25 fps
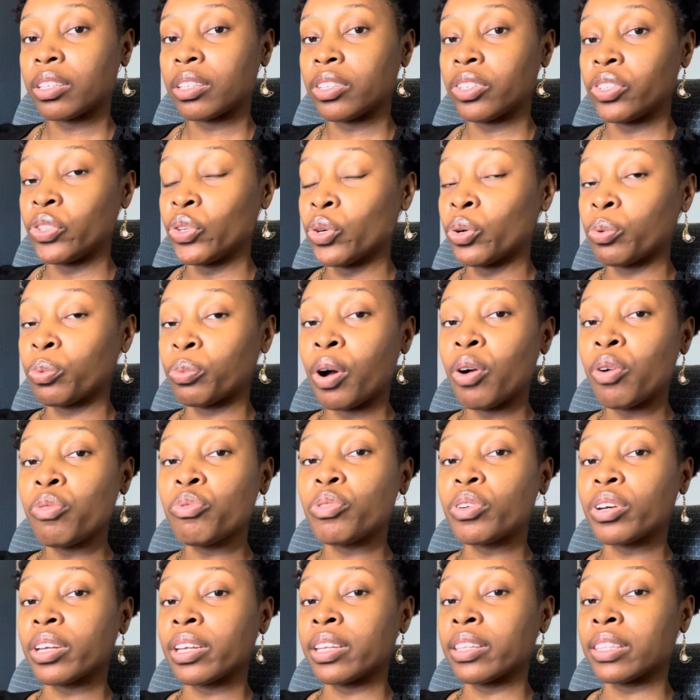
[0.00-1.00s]
You're
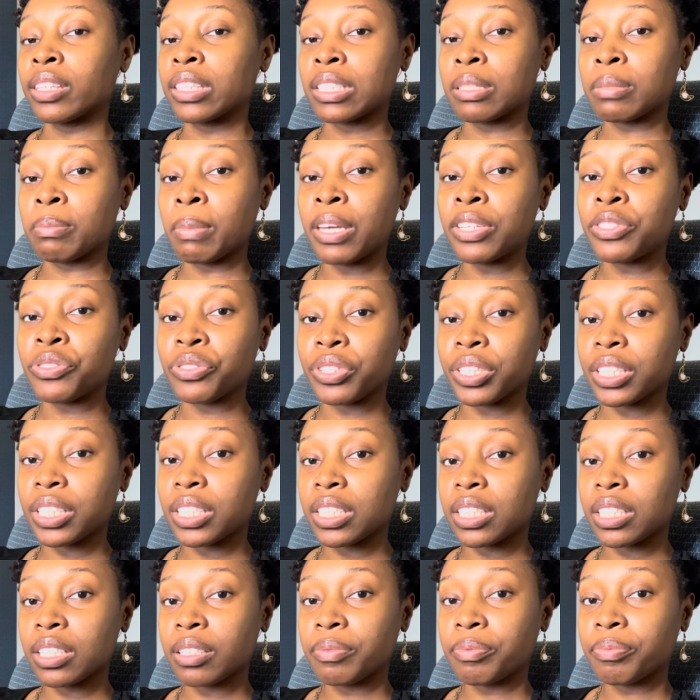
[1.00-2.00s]
woke in this
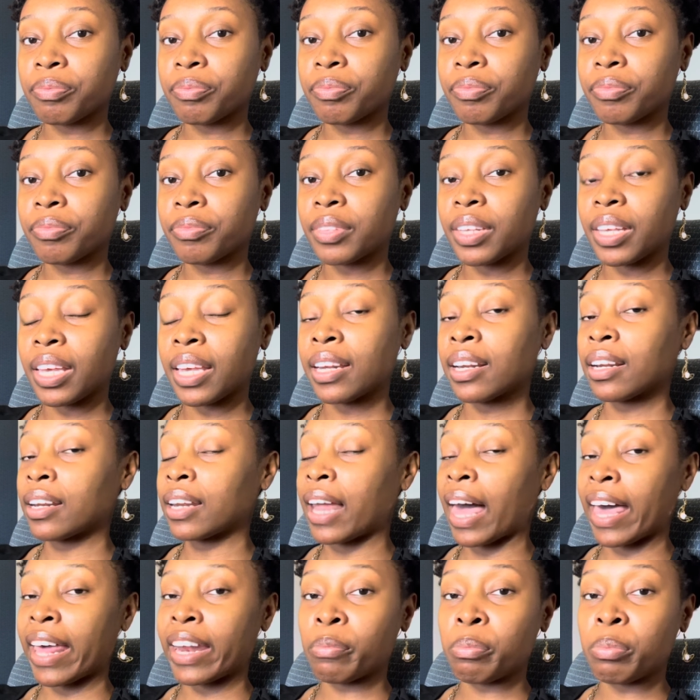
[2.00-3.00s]
matrix. And a
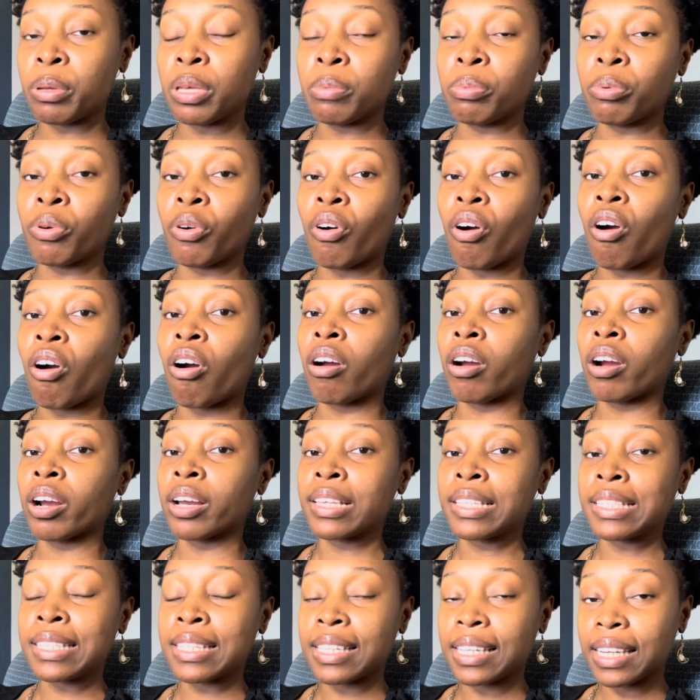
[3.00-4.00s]
lot of people are
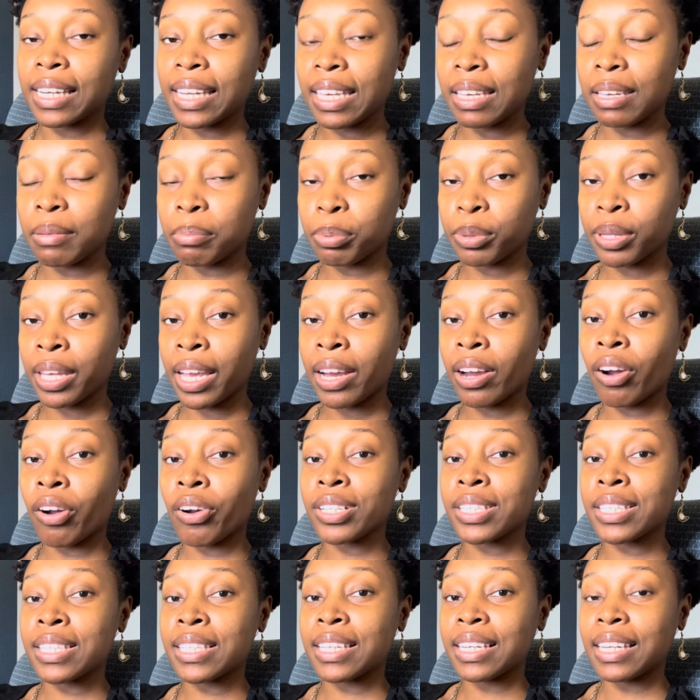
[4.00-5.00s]
asleep. They are
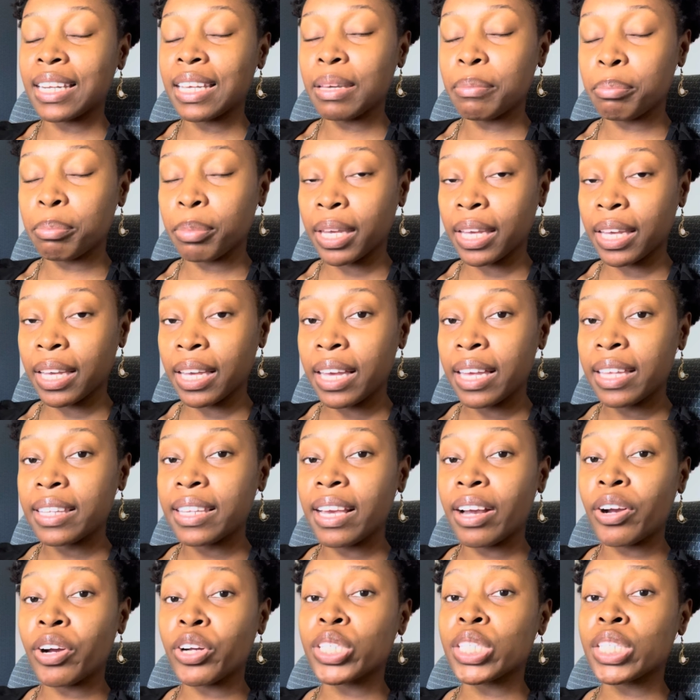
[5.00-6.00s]
sleeping.
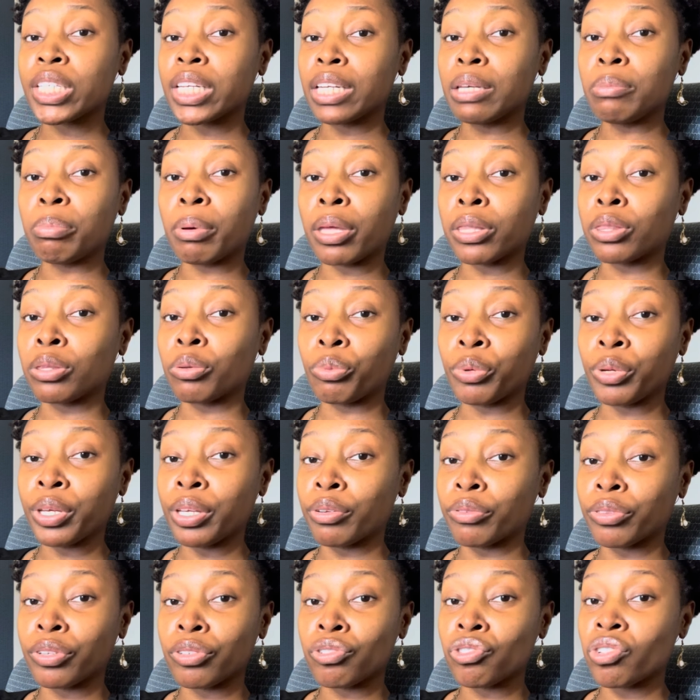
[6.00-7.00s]
They are asleep at the
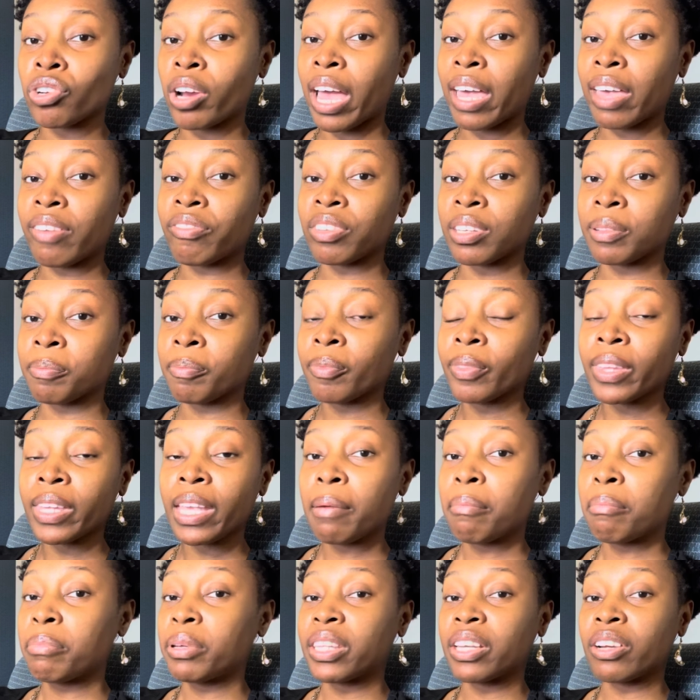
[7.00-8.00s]
wheel. They're driving,
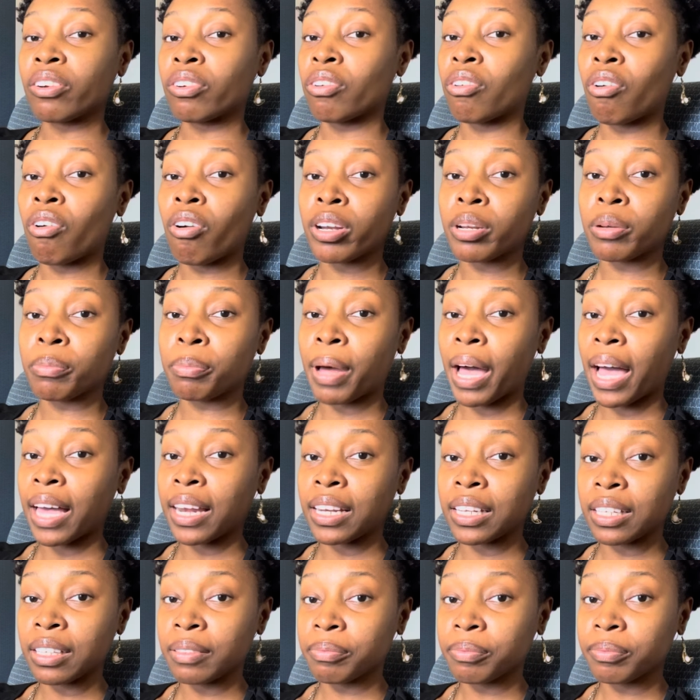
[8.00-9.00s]
but they're on
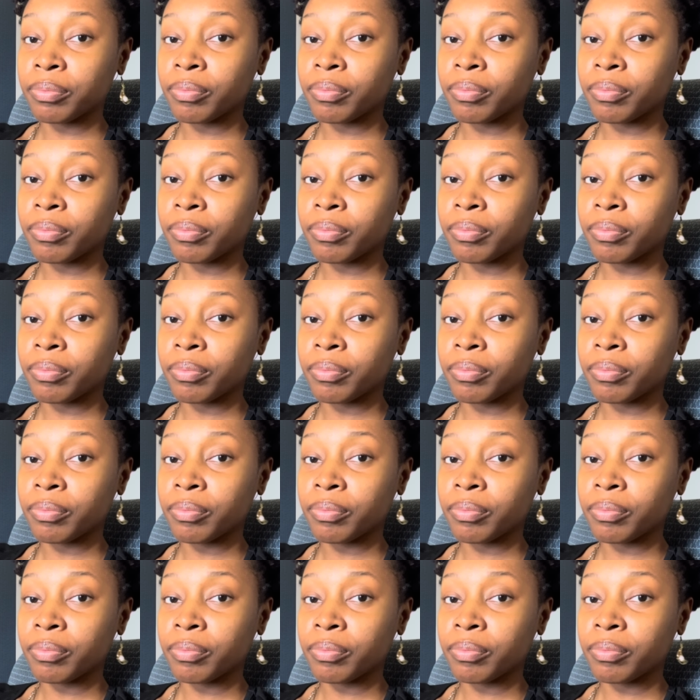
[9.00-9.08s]
autopilot.